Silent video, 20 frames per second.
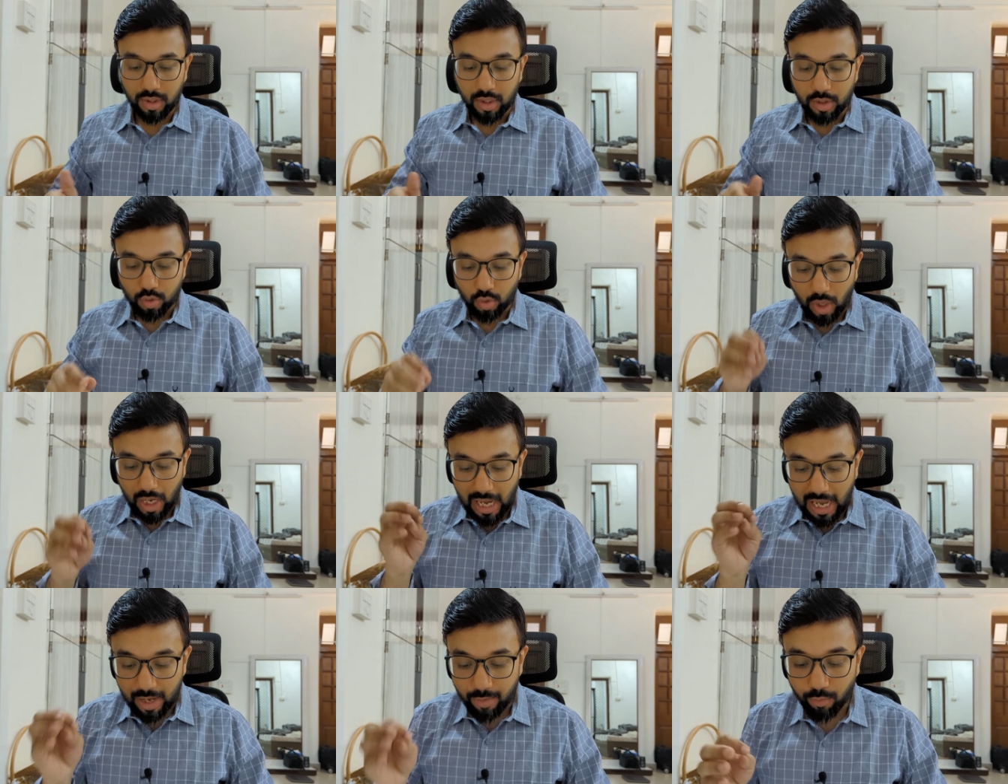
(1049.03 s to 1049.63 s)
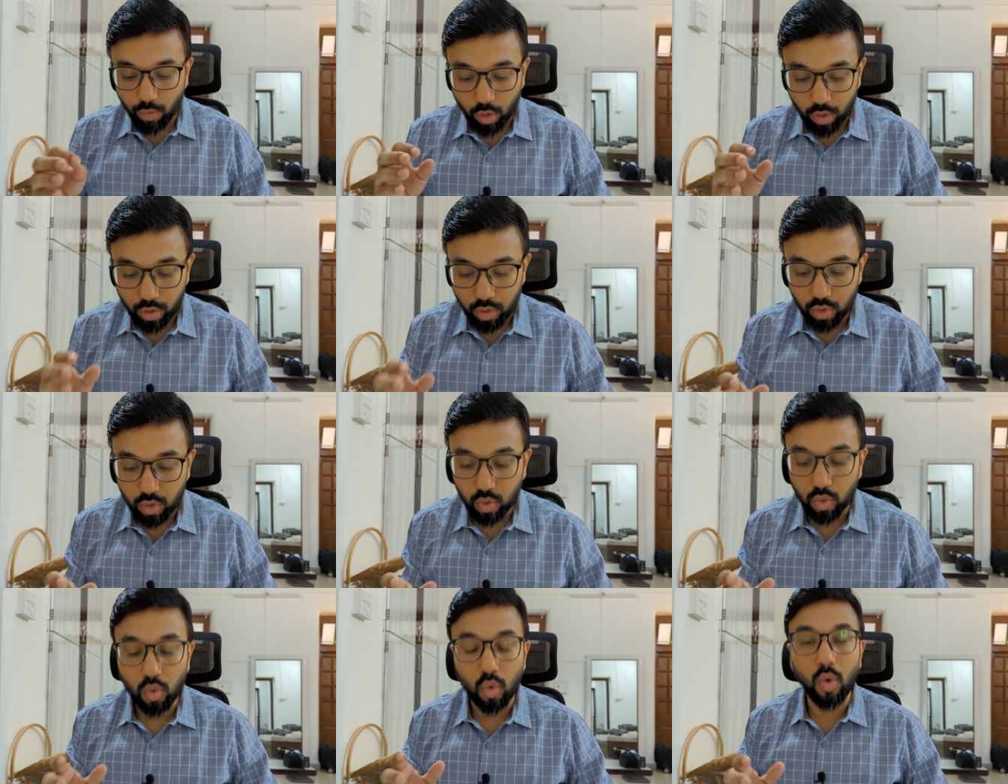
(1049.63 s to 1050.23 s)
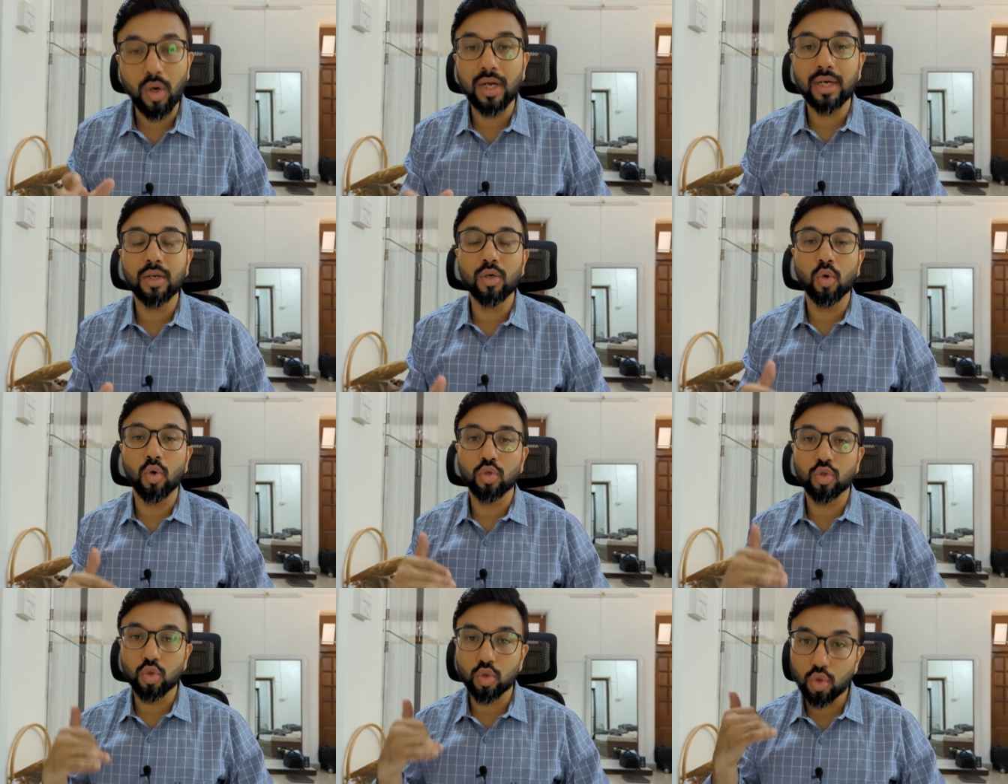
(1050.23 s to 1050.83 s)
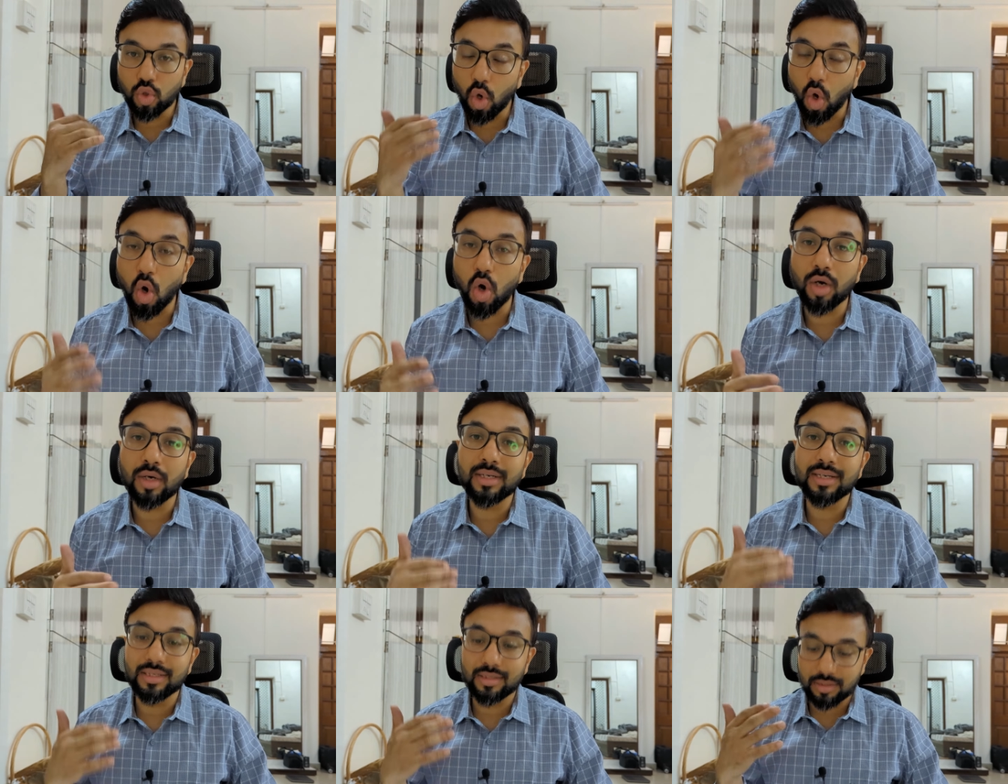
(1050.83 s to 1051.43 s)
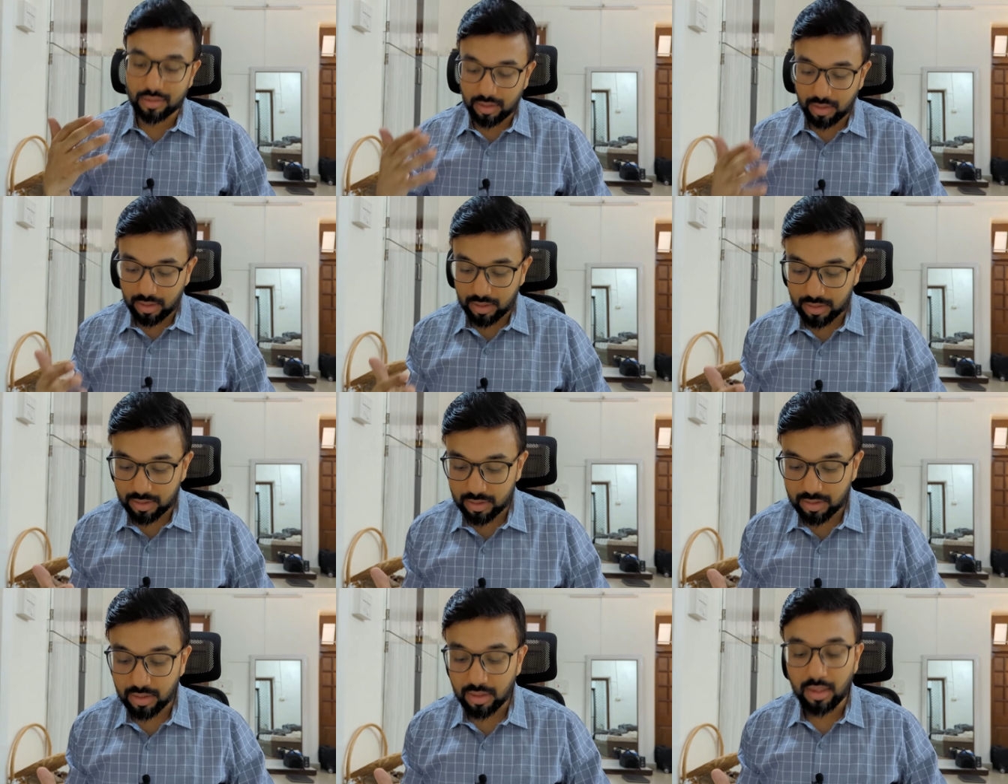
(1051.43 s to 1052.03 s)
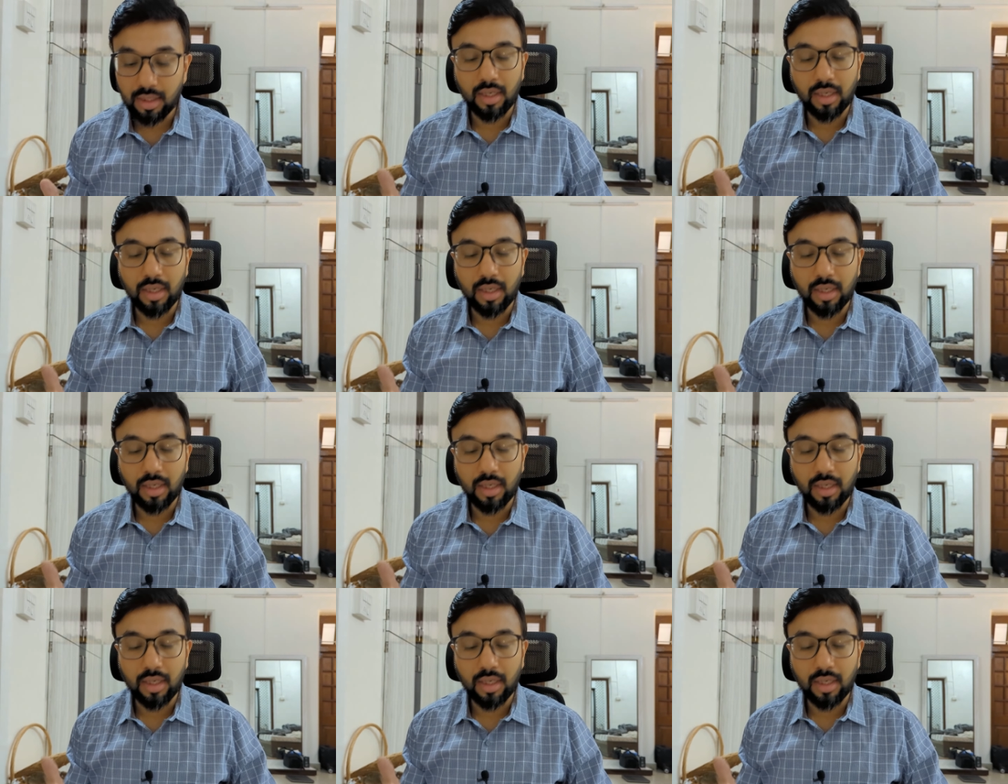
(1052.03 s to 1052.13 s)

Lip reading: So I want you to go ahead and also talk, discuss,